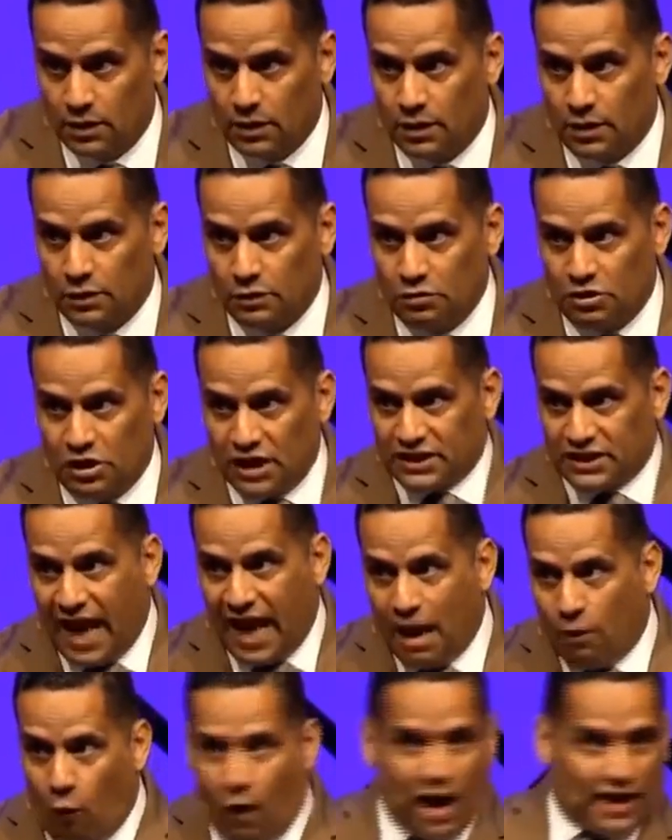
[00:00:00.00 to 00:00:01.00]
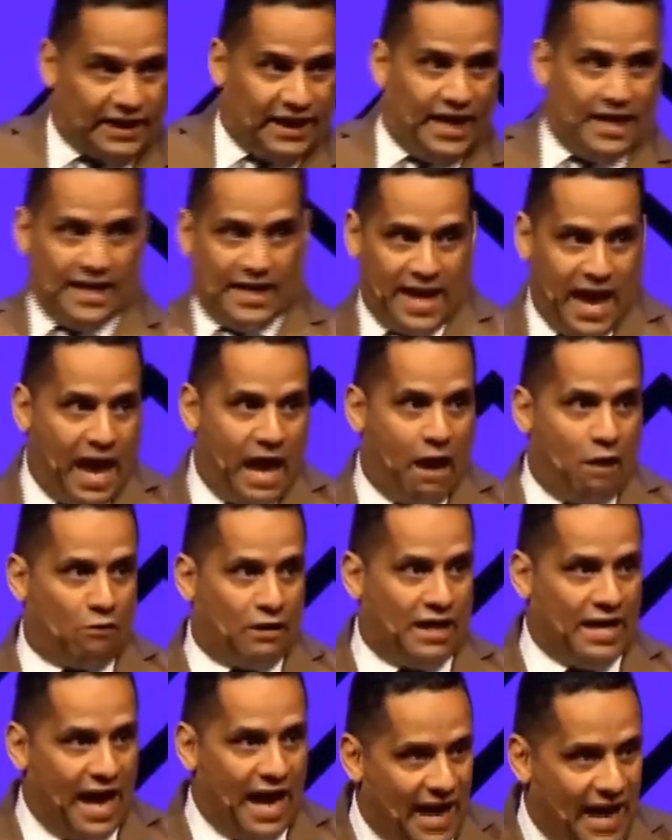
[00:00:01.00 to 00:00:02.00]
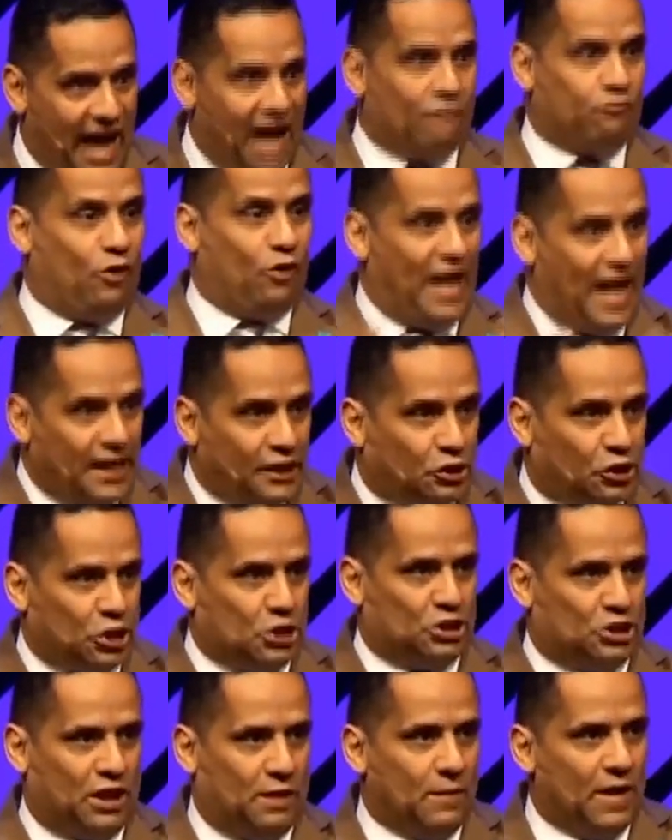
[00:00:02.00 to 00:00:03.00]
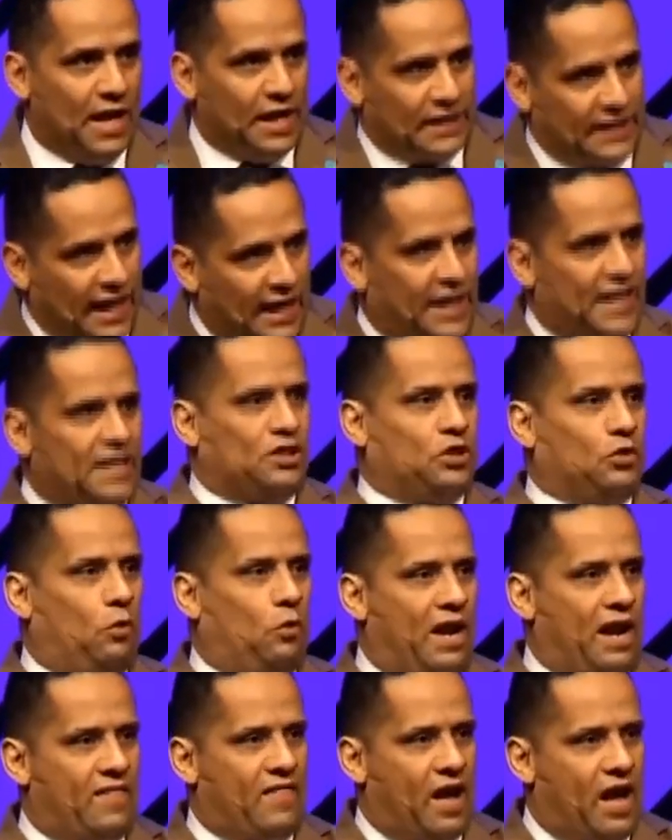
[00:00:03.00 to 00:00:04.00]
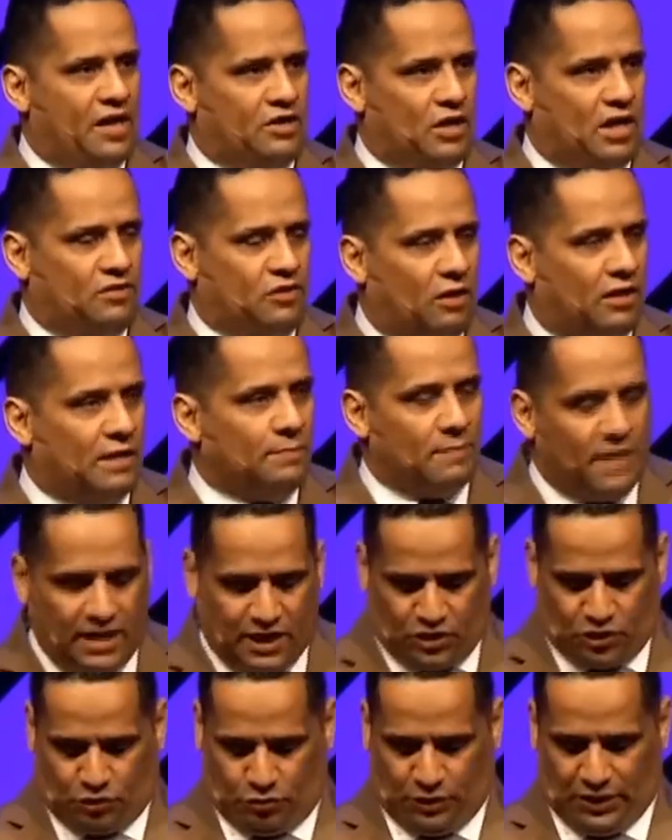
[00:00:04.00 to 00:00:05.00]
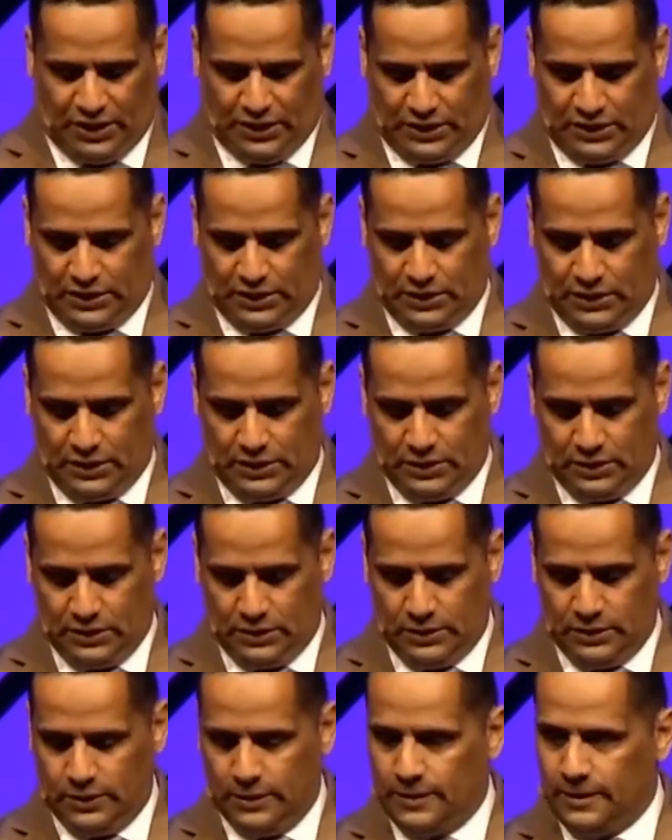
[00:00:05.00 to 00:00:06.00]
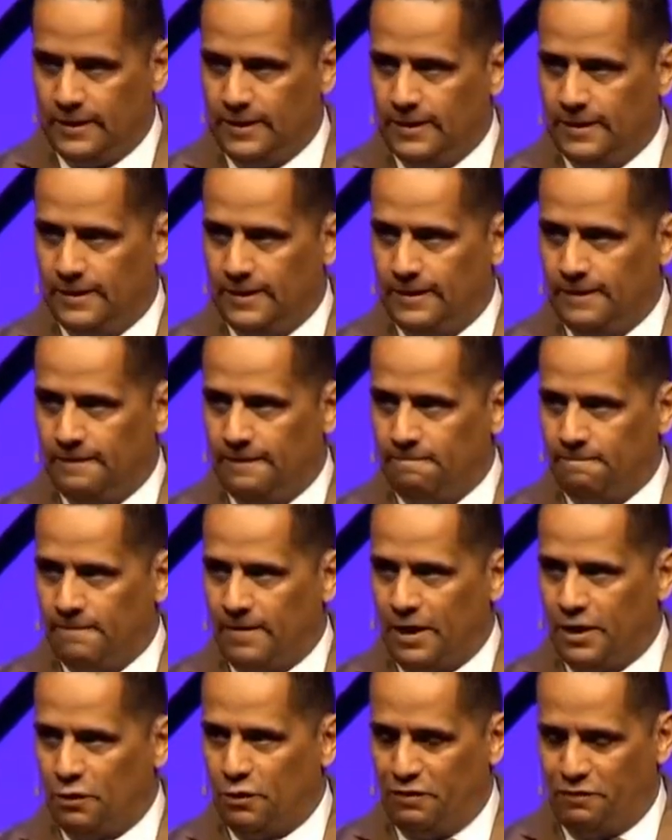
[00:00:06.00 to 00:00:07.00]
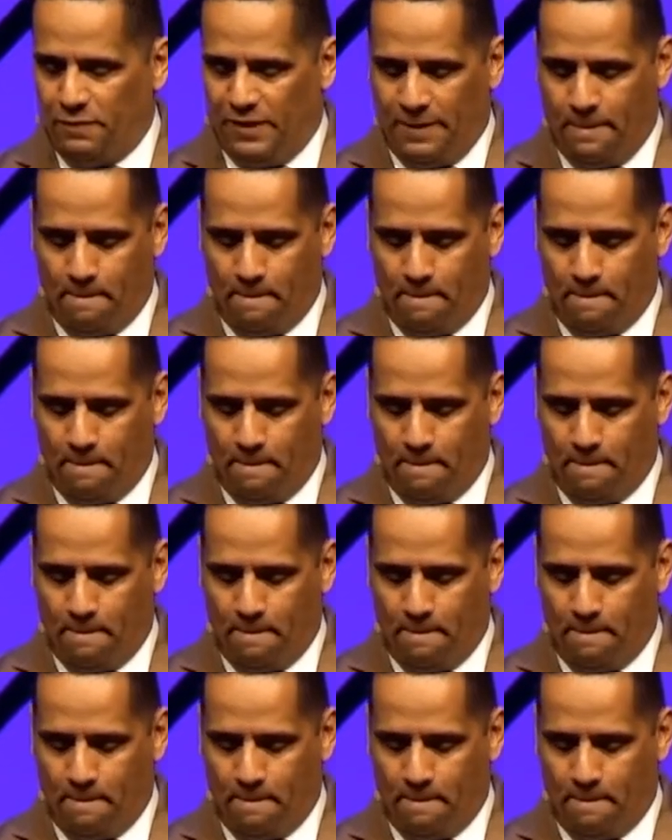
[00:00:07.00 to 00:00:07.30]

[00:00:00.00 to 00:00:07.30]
You just can't walk in and out and not have relationship. Get into one of the 130 ministries. Are you with me?